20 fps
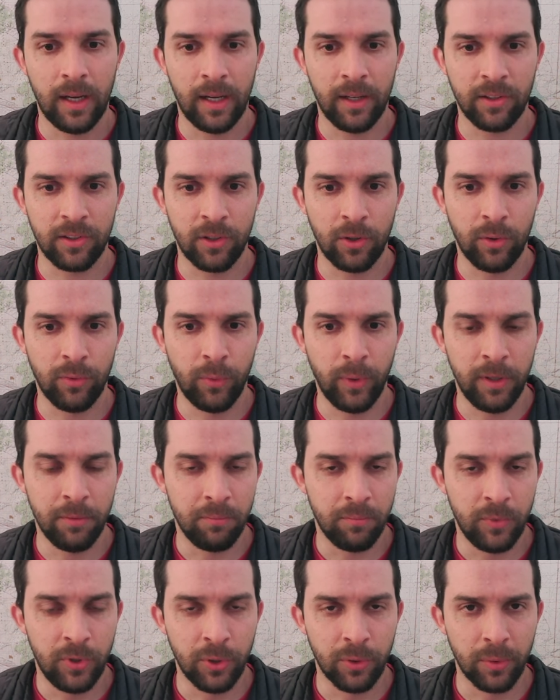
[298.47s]
So if we
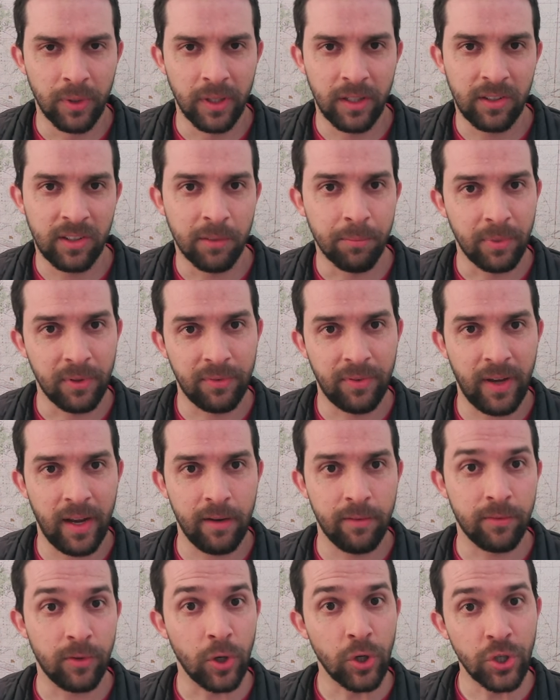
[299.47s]
do a really
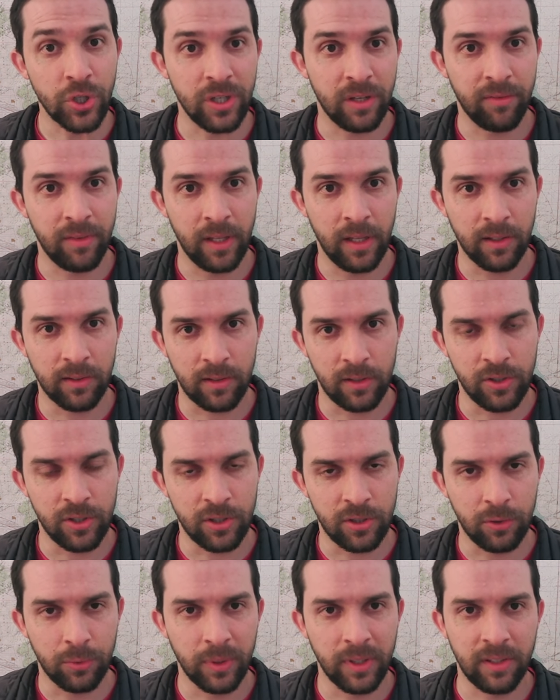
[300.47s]
simplified version of this and
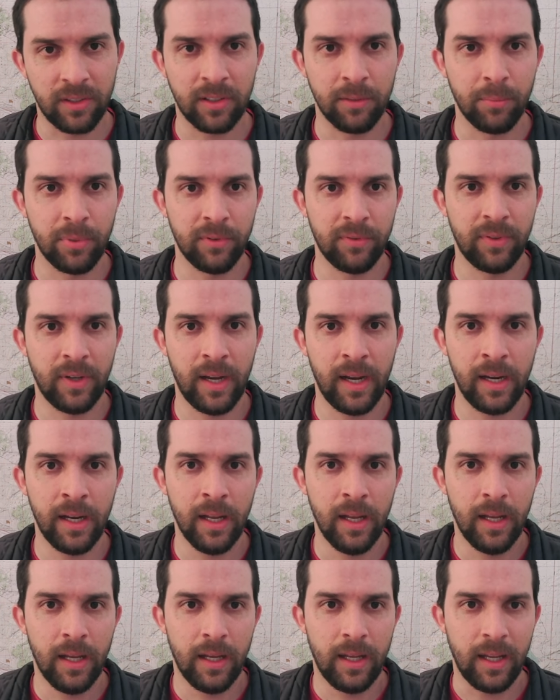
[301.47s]
just do a really simplified
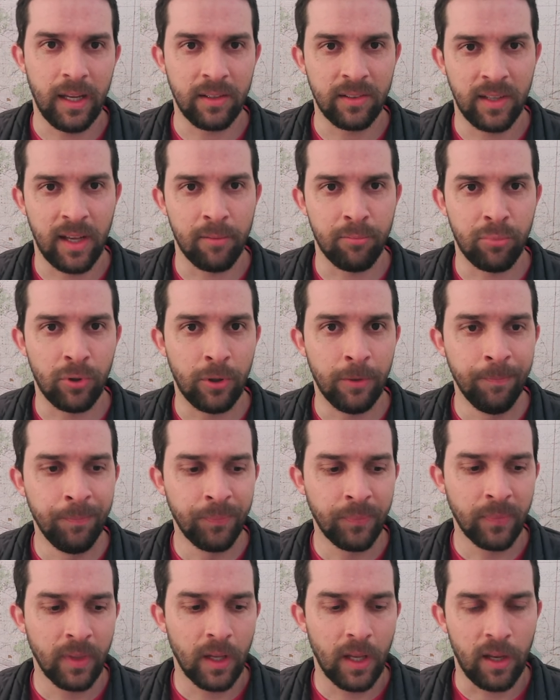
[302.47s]
example,
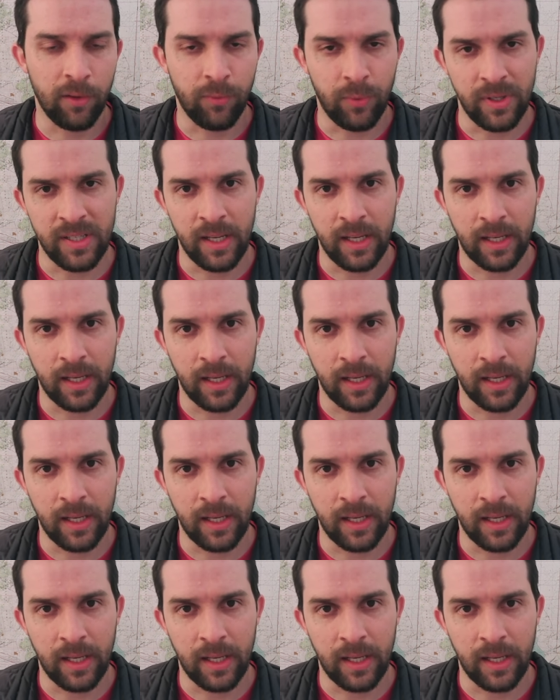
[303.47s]
if we take